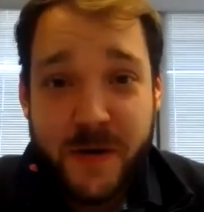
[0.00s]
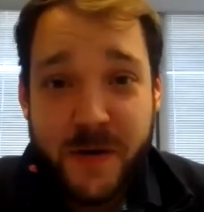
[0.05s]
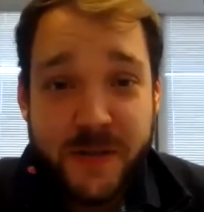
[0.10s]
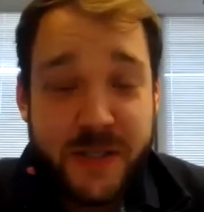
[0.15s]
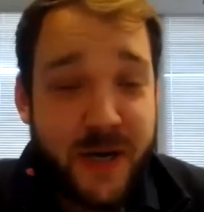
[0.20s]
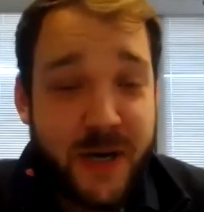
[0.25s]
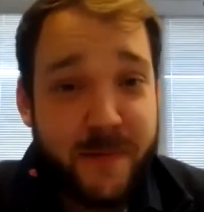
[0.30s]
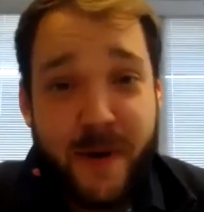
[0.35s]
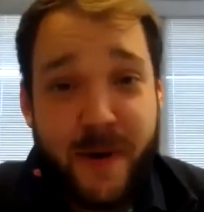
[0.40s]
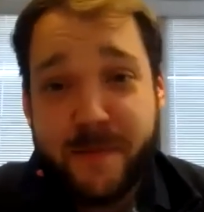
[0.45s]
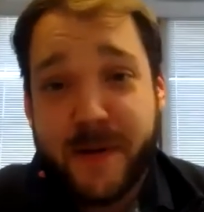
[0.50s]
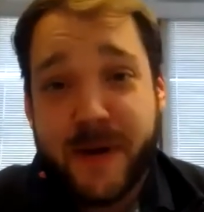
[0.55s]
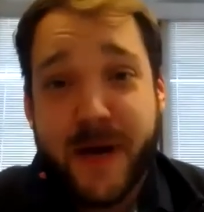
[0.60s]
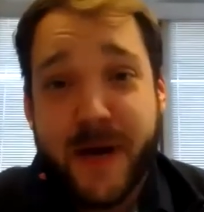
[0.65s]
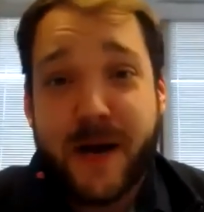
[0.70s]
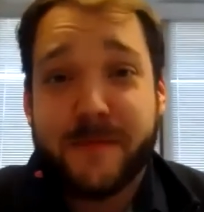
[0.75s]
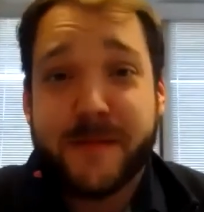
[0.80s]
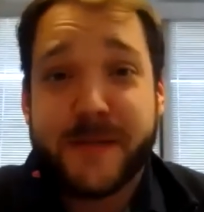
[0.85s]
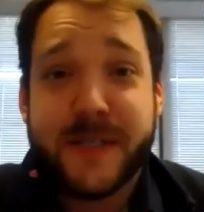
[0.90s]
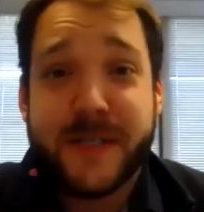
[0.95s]
jump up in
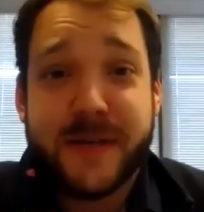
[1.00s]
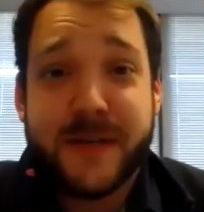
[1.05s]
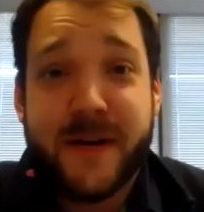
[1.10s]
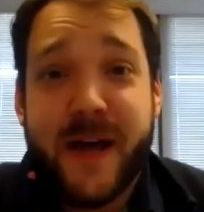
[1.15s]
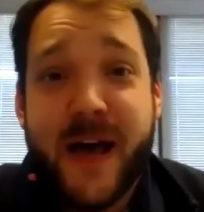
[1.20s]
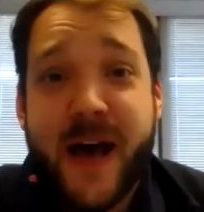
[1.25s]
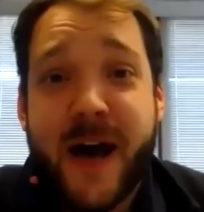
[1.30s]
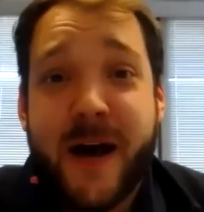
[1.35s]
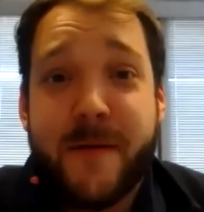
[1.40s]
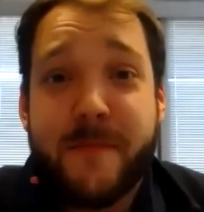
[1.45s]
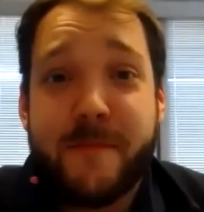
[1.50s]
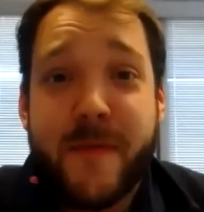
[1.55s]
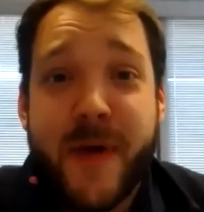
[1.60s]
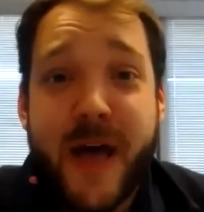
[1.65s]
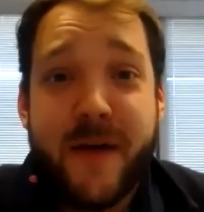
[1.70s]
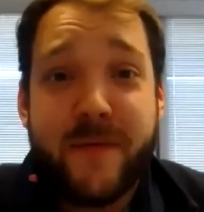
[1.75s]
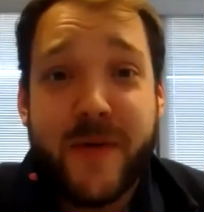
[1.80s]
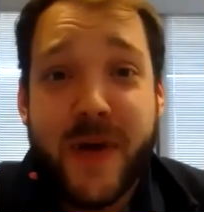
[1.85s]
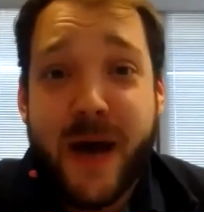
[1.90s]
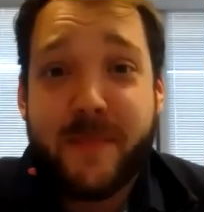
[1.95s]
arms and
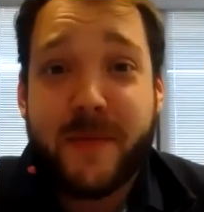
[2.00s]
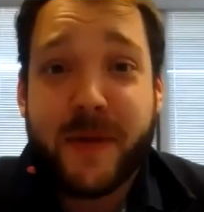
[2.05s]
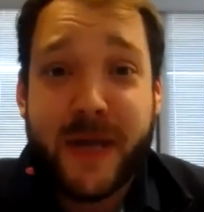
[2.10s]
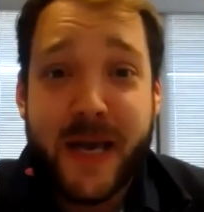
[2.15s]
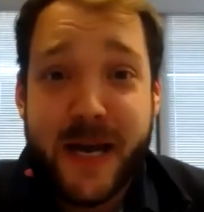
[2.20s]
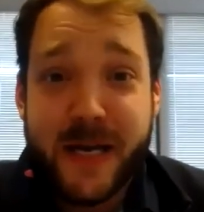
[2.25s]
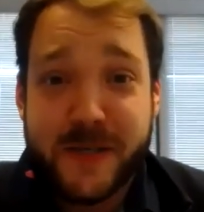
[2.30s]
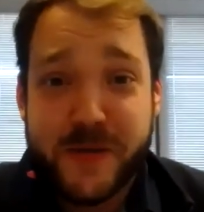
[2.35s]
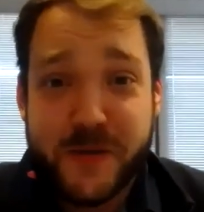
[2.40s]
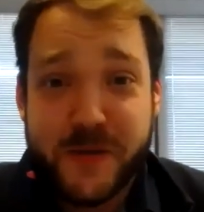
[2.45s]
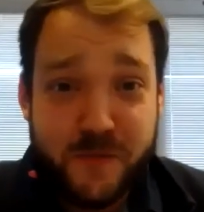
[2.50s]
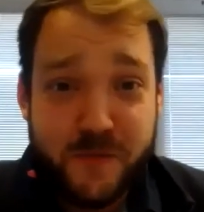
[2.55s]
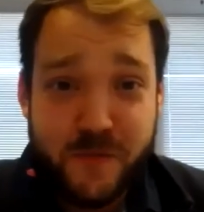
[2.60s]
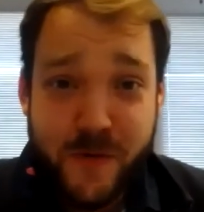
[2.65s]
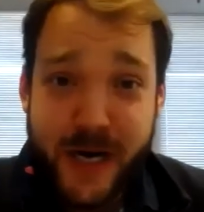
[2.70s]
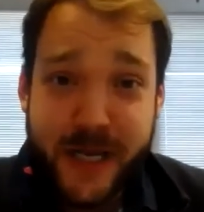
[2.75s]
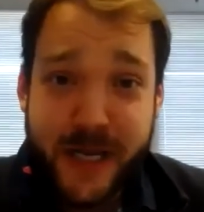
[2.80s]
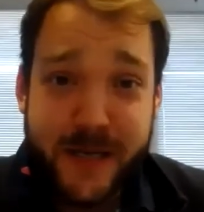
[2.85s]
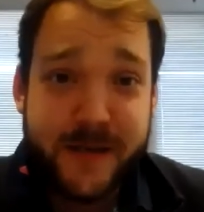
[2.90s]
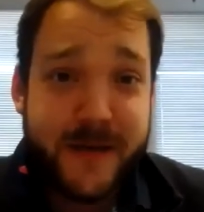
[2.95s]
have your applications
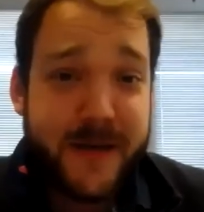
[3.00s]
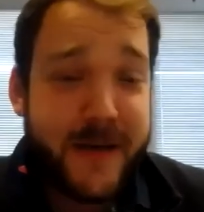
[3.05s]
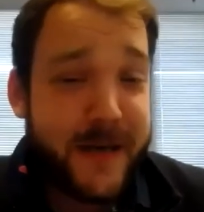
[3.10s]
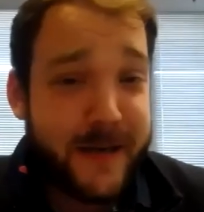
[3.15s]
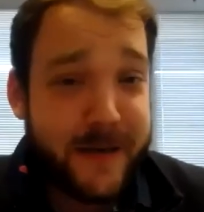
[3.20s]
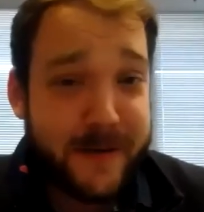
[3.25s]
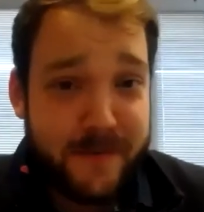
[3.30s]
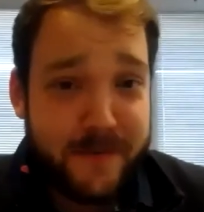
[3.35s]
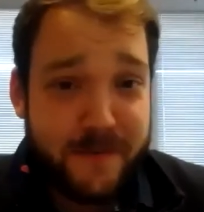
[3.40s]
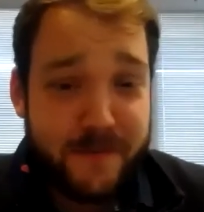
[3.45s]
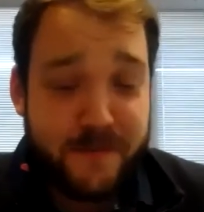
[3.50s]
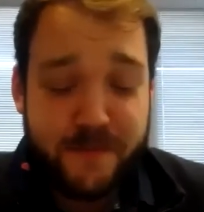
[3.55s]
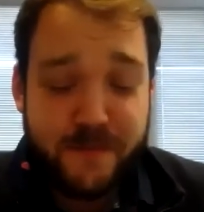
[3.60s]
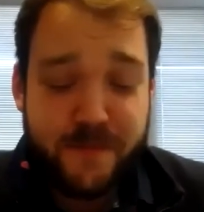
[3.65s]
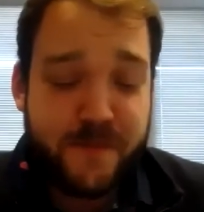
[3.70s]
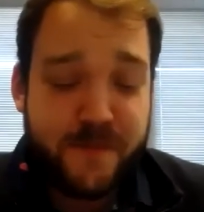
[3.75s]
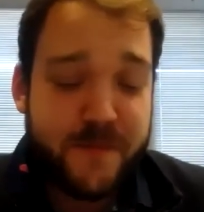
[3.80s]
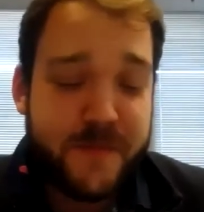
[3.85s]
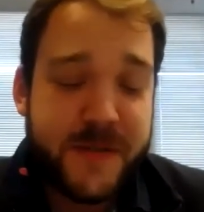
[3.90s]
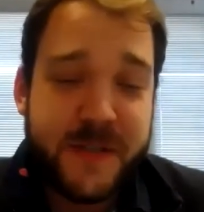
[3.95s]
ready and
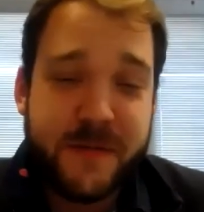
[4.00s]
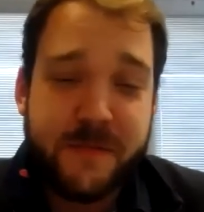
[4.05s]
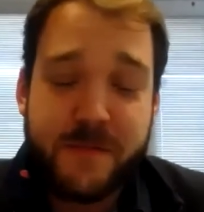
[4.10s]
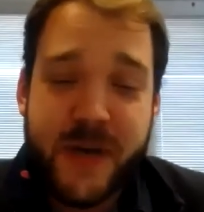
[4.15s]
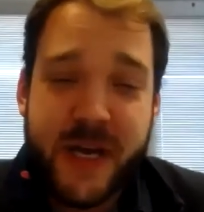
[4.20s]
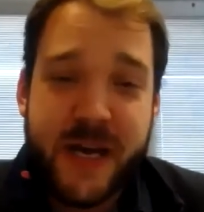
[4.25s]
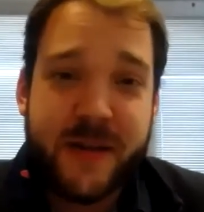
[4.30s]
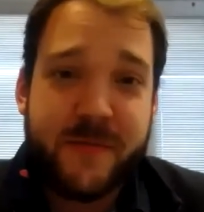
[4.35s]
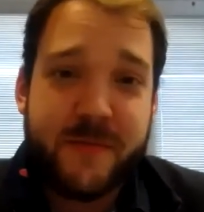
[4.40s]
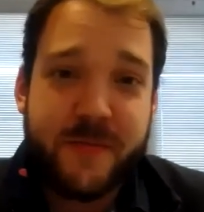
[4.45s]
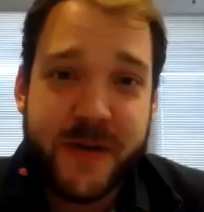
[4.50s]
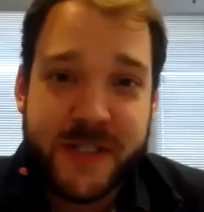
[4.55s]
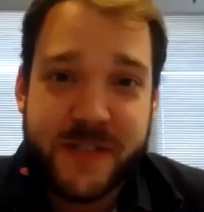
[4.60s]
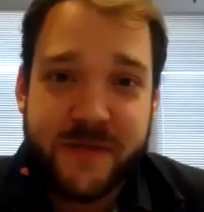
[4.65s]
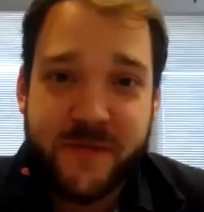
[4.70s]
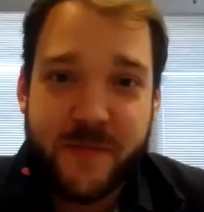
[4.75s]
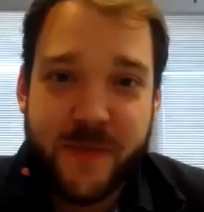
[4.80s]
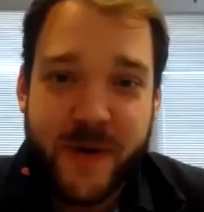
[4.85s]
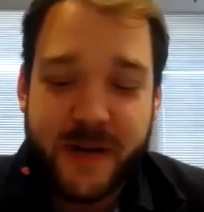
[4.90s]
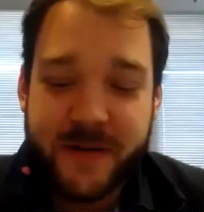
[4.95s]
submit at the press of
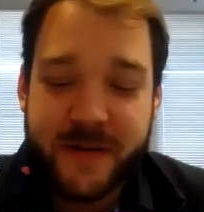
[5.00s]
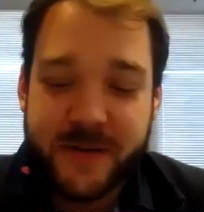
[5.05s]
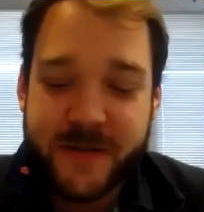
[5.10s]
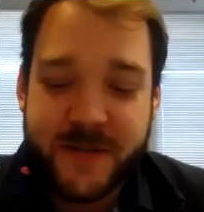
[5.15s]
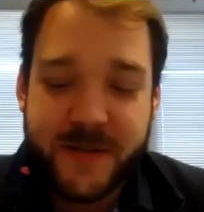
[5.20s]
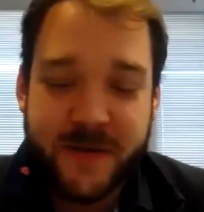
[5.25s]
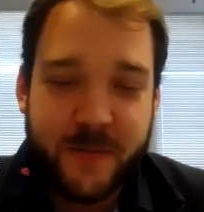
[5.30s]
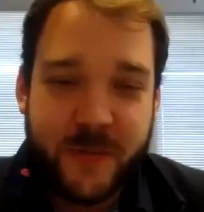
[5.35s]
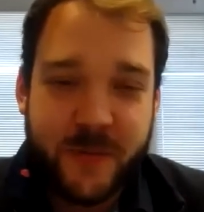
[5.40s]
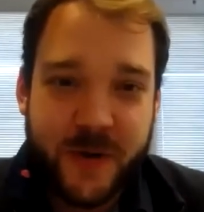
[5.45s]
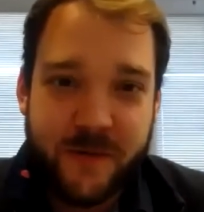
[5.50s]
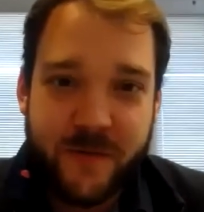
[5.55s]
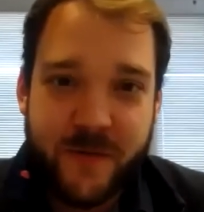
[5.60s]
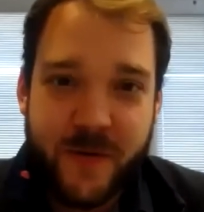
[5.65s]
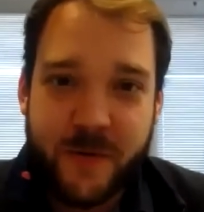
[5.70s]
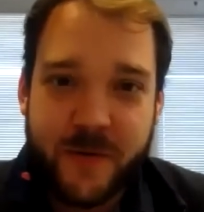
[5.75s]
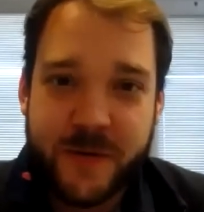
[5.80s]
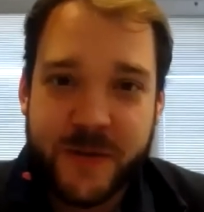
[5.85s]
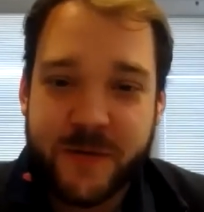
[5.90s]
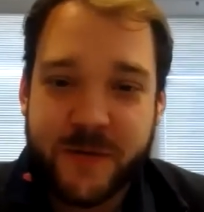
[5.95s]
a button. So I'm looking
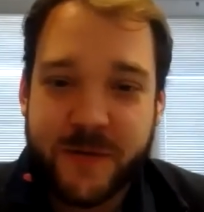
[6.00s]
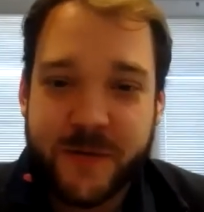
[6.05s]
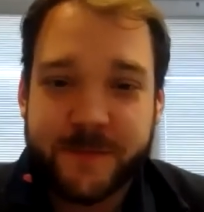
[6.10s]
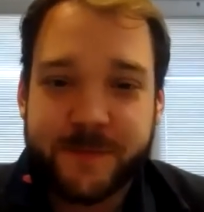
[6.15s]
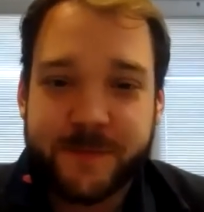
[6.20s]
forward to it.